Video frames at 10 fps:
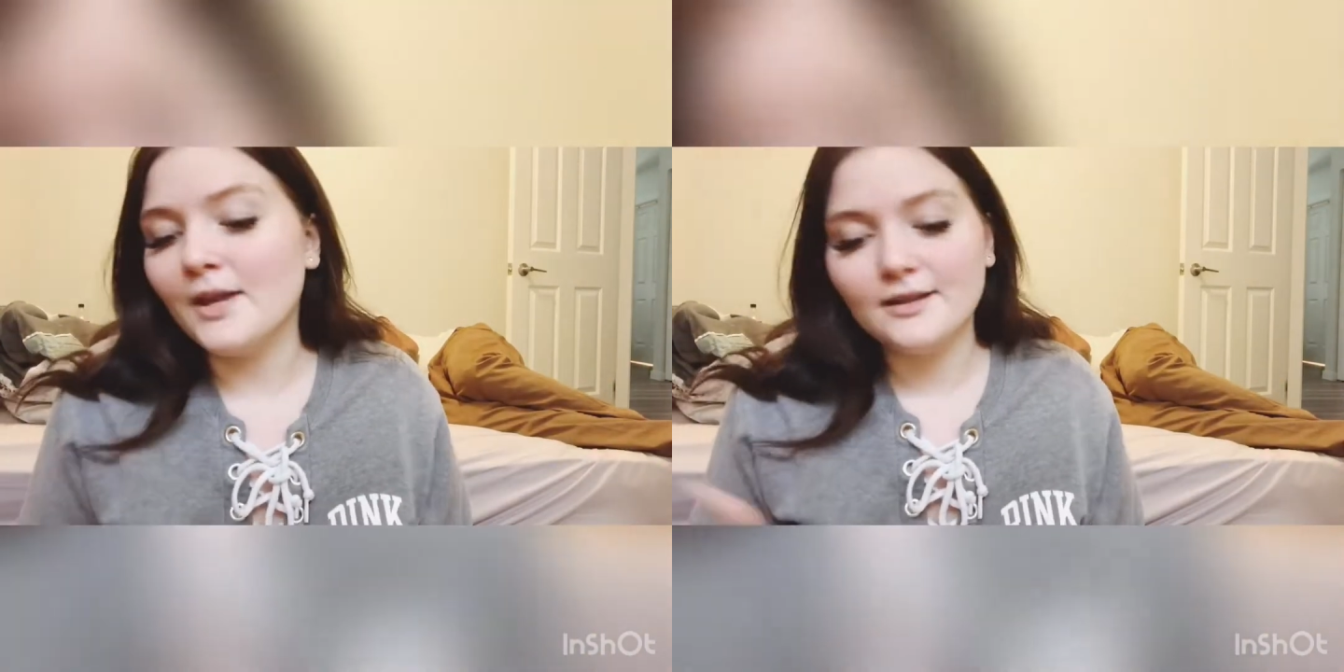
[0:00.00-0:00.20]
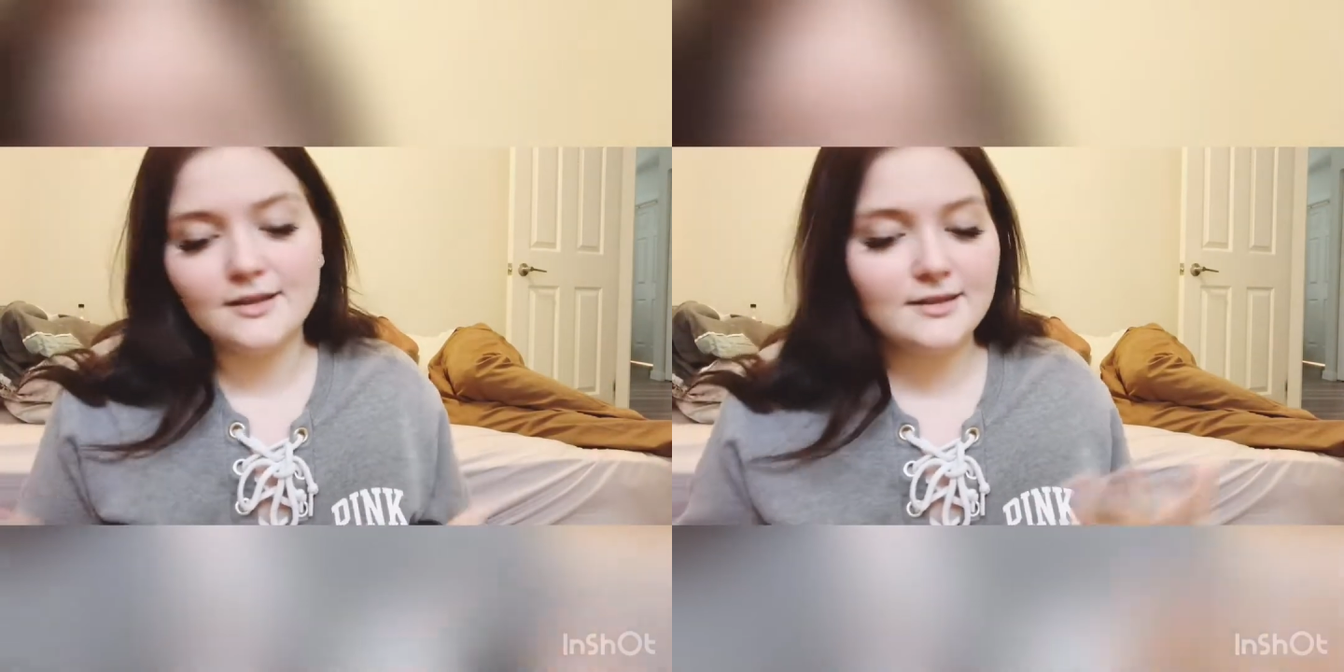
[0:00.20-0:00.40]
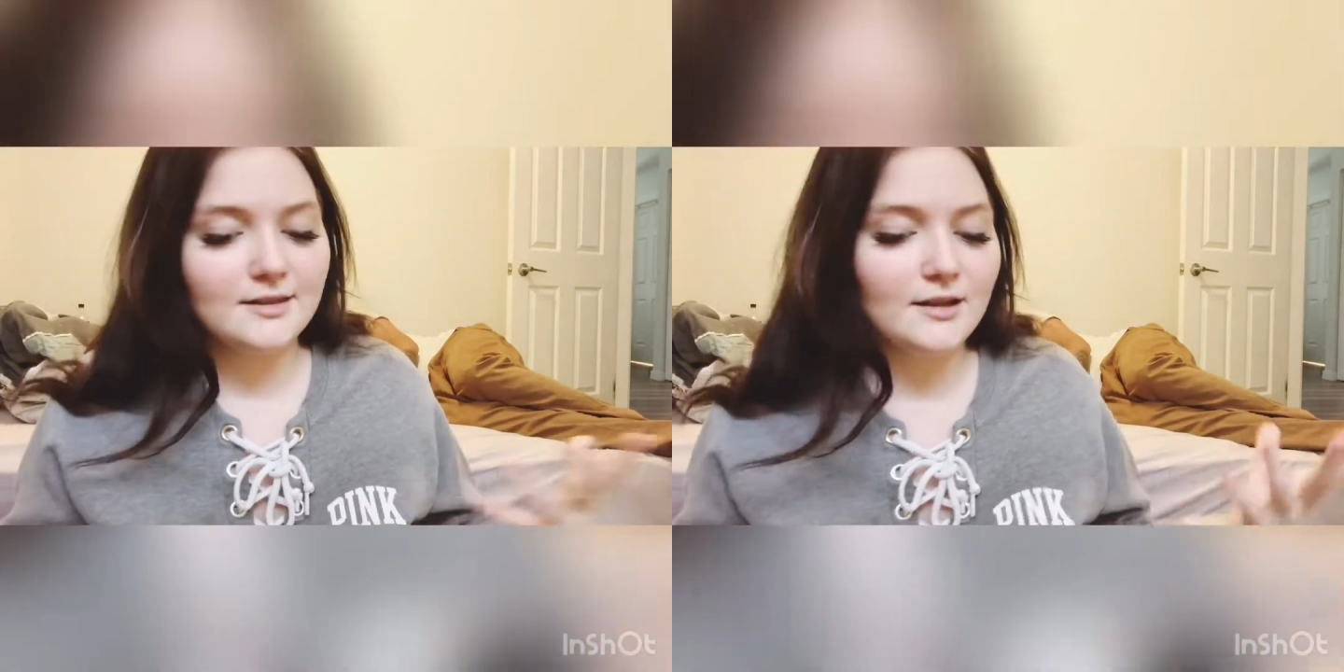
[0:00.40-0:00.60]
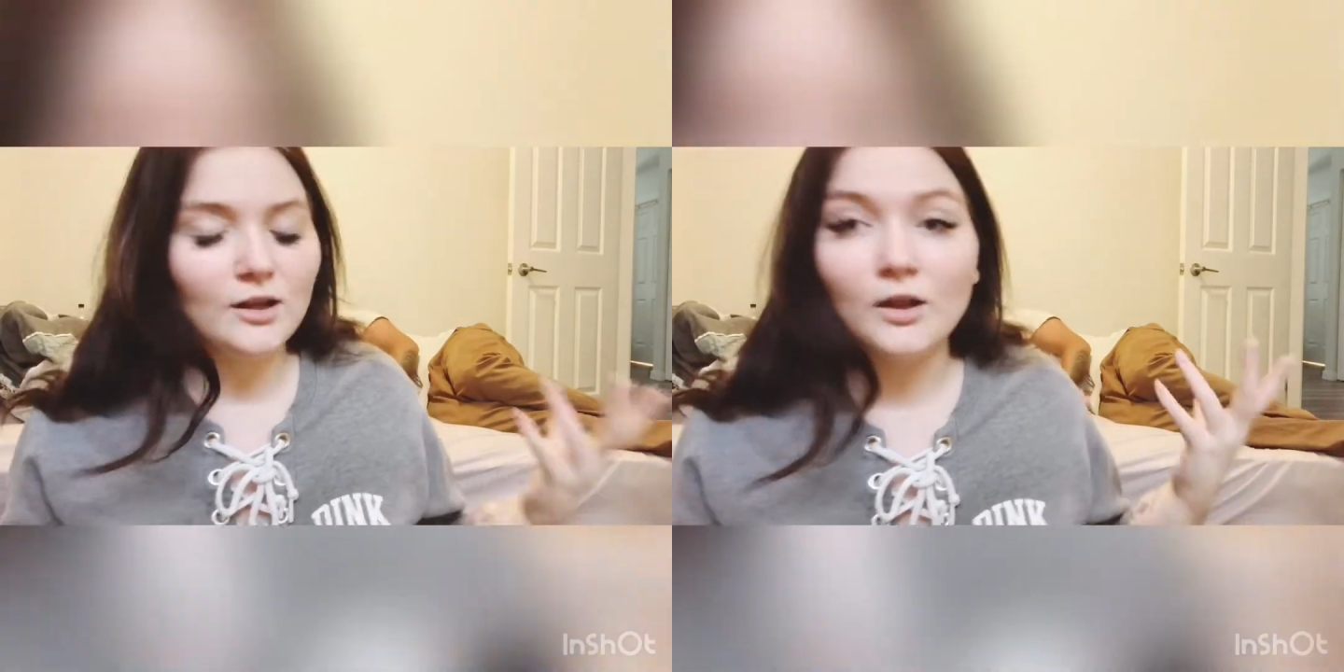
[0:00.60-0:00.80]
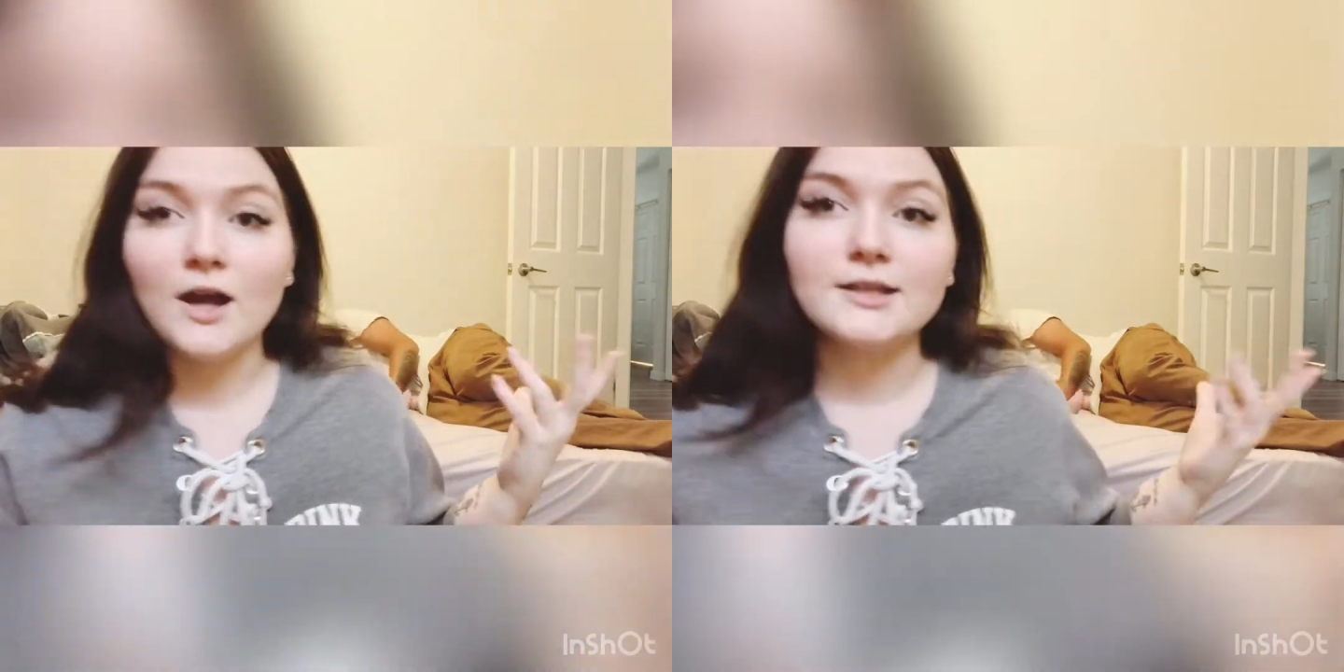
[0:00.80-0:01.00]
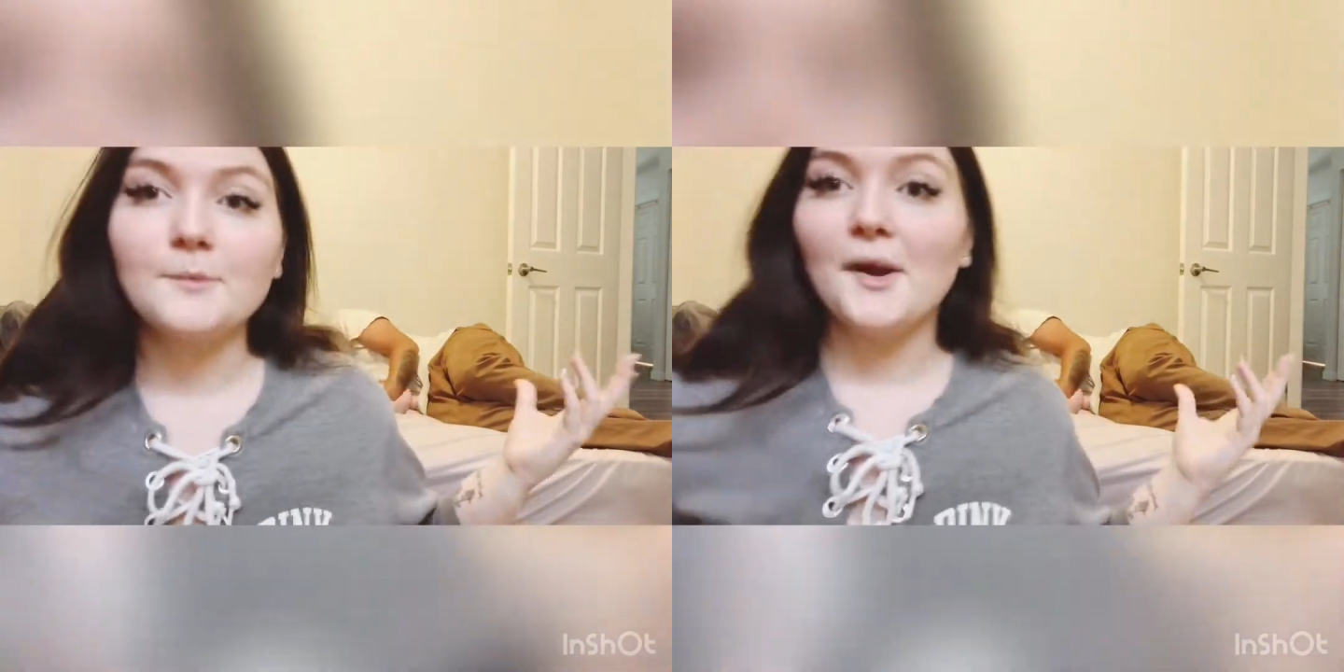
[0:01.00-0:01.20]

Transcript: it's a loss of